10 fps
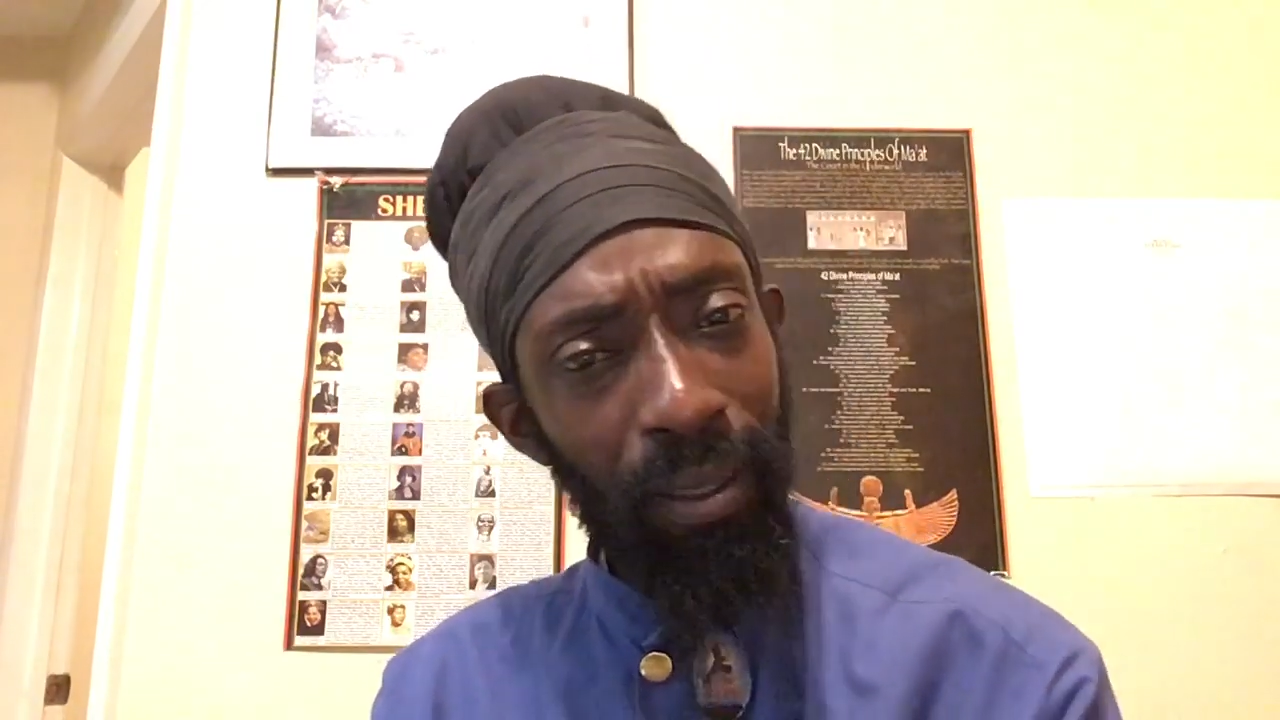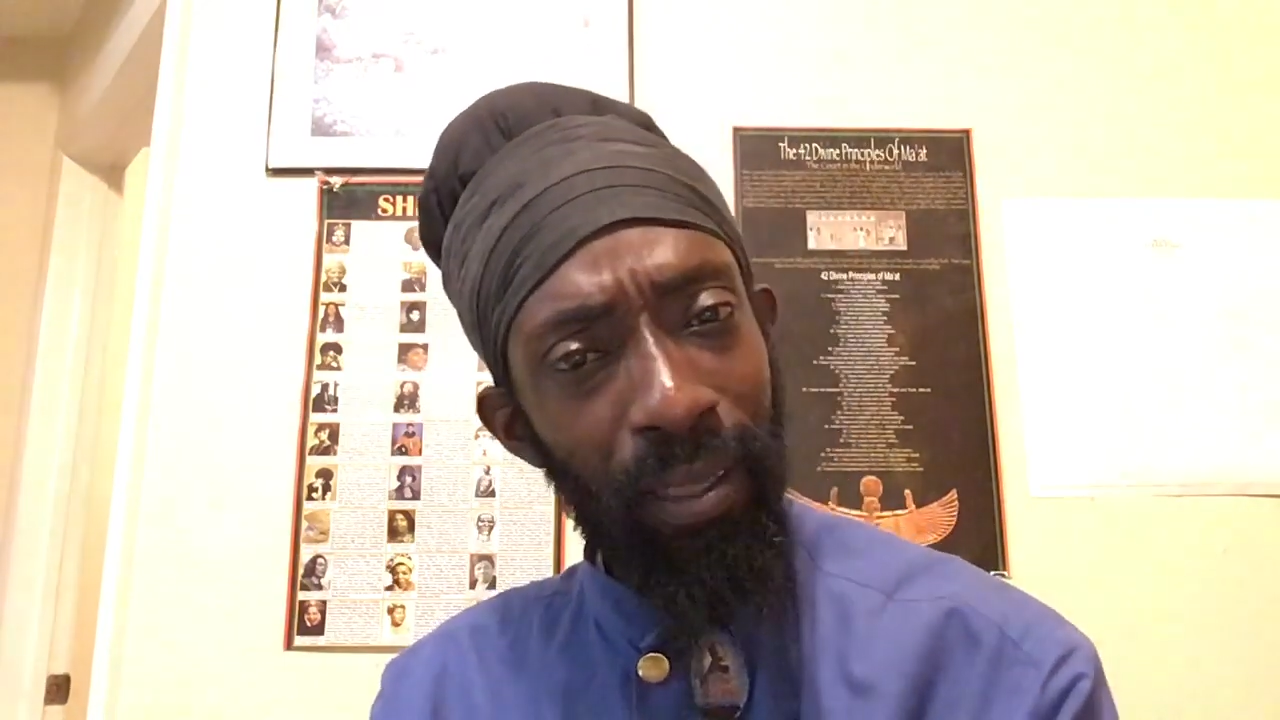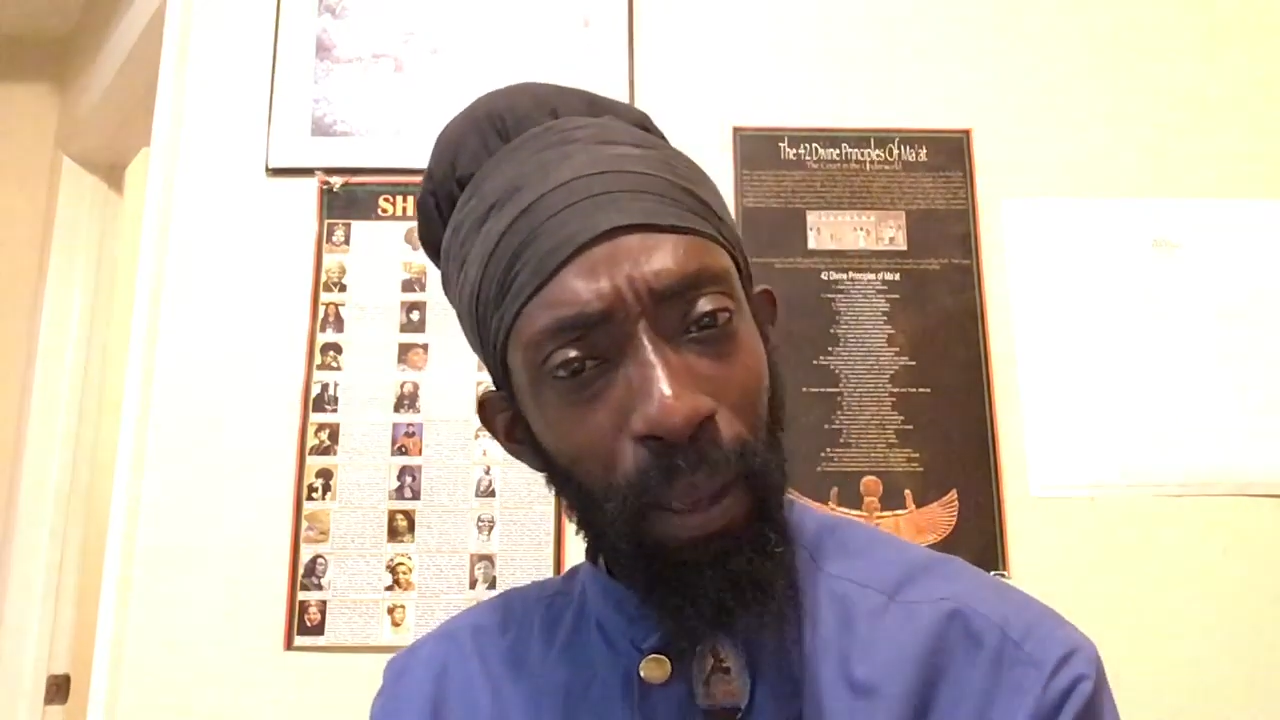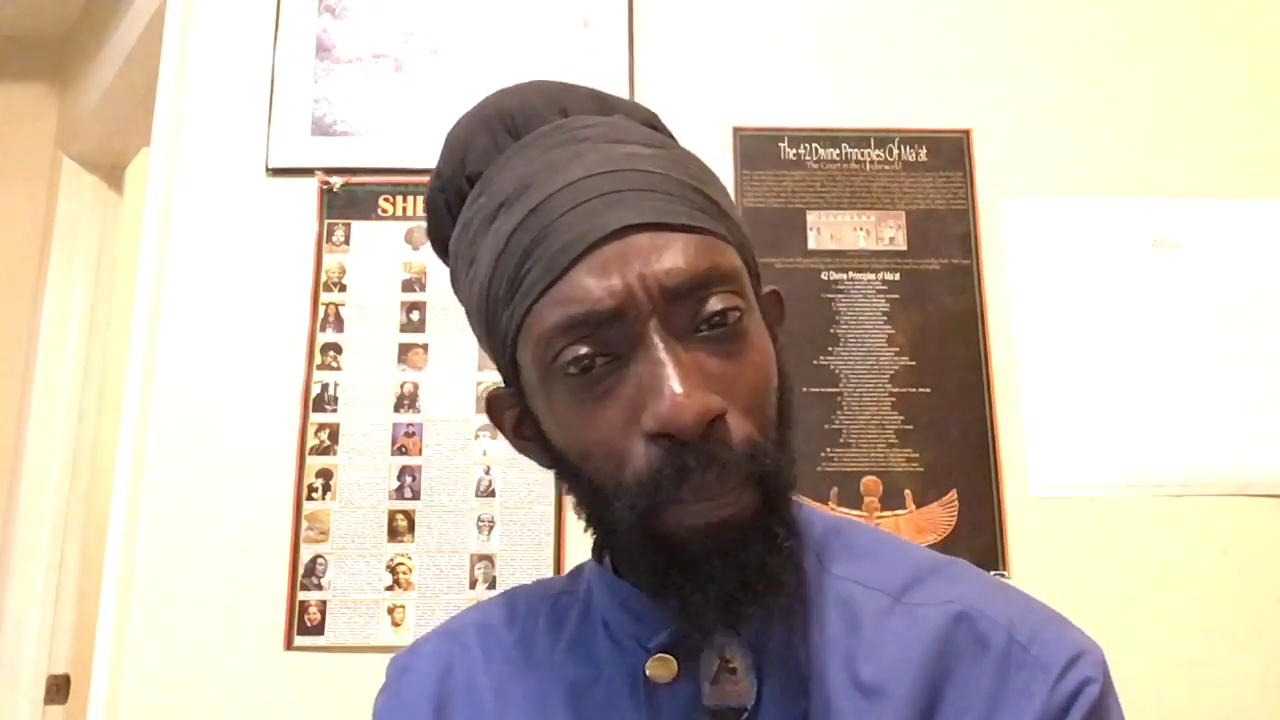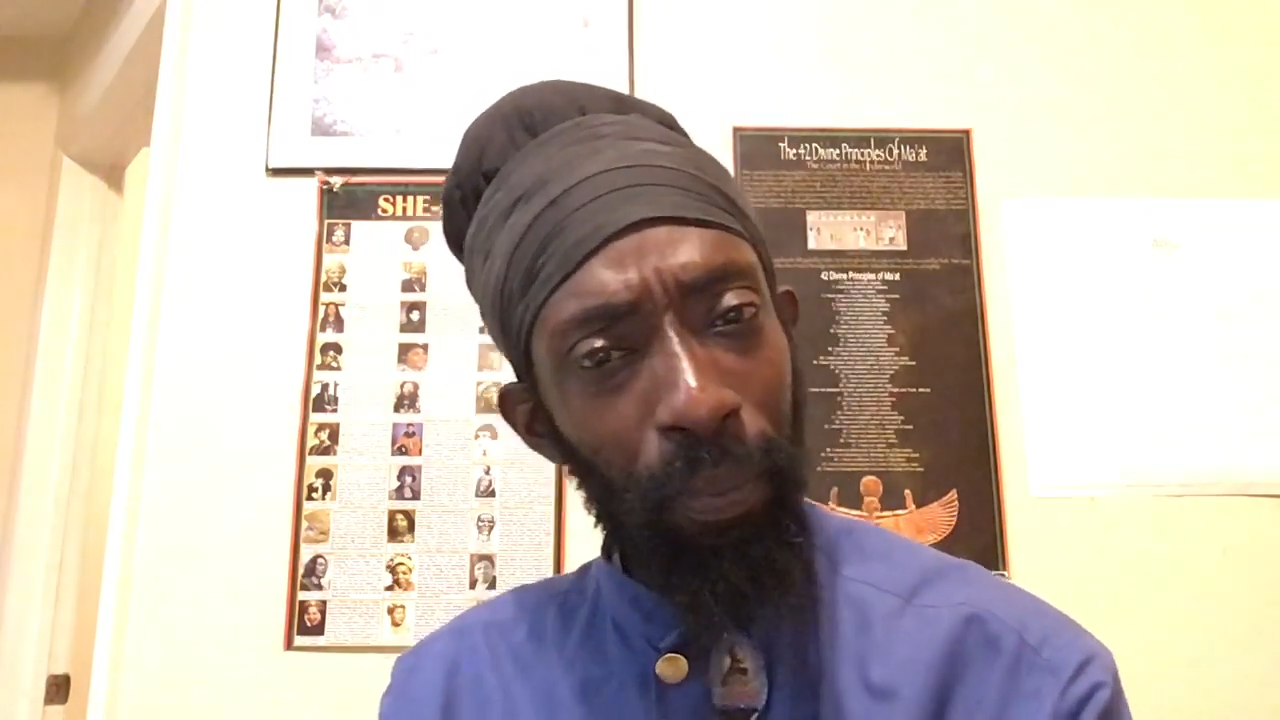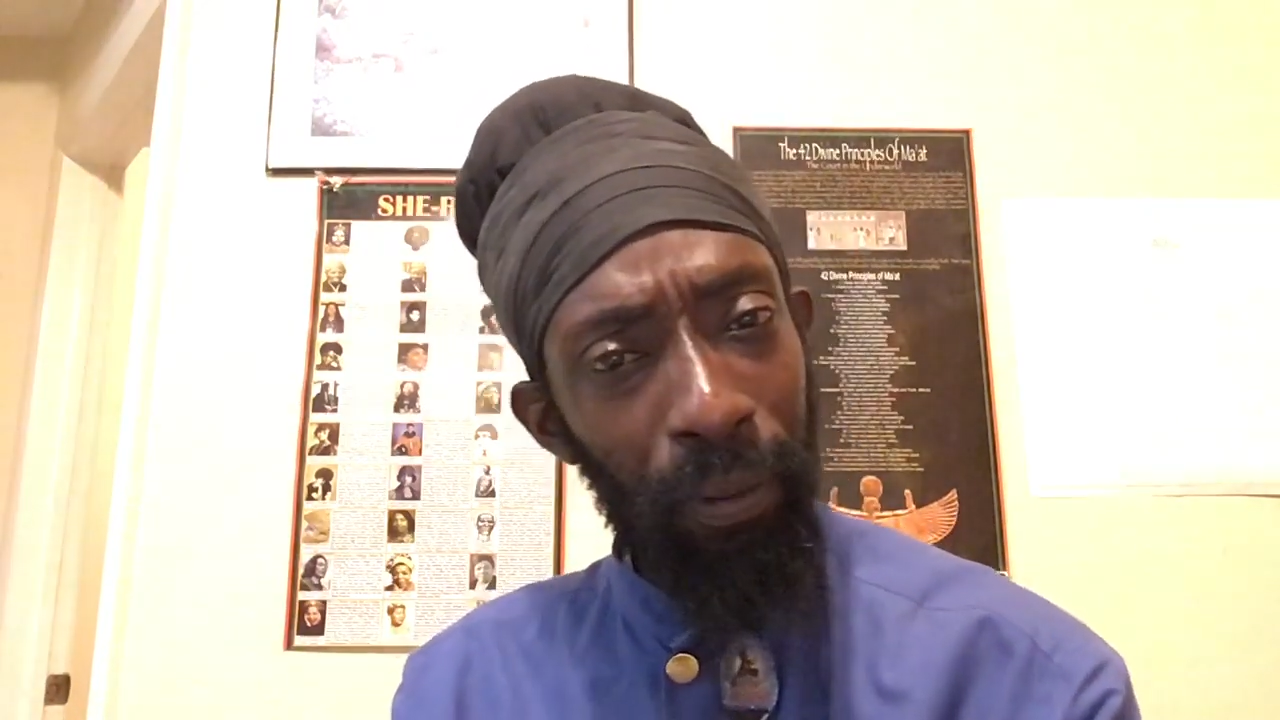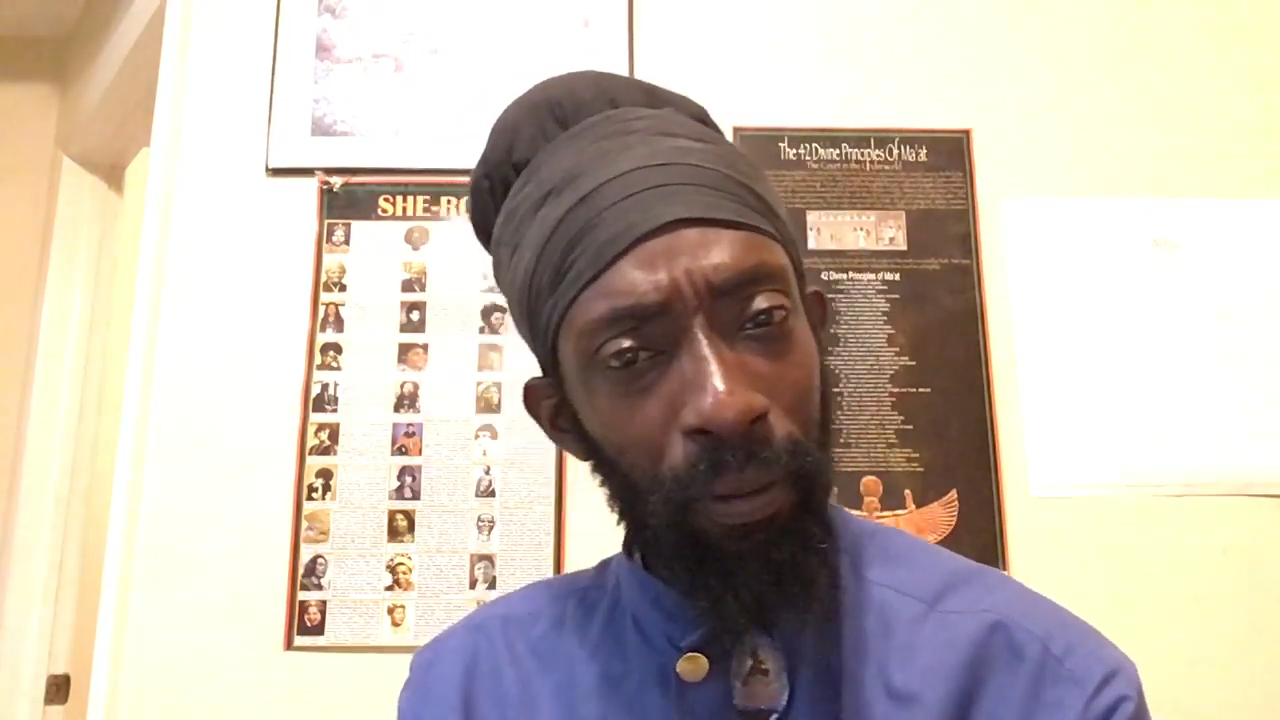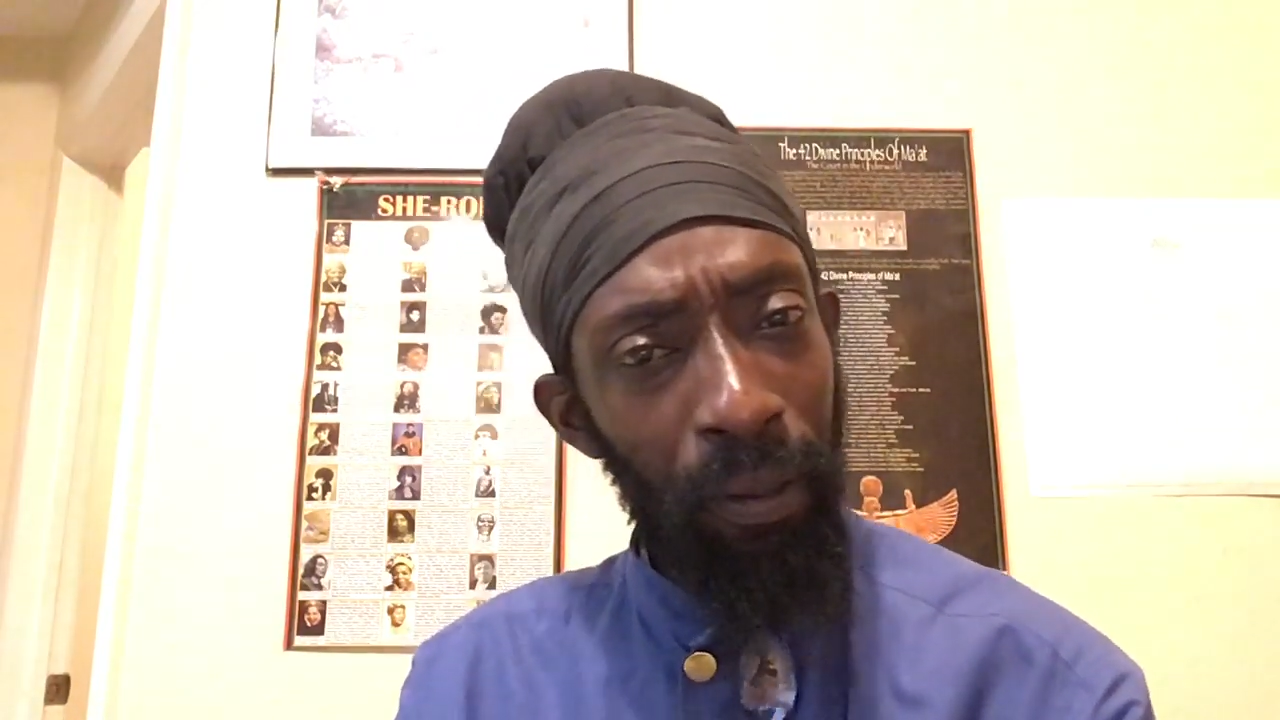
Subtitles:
the temple.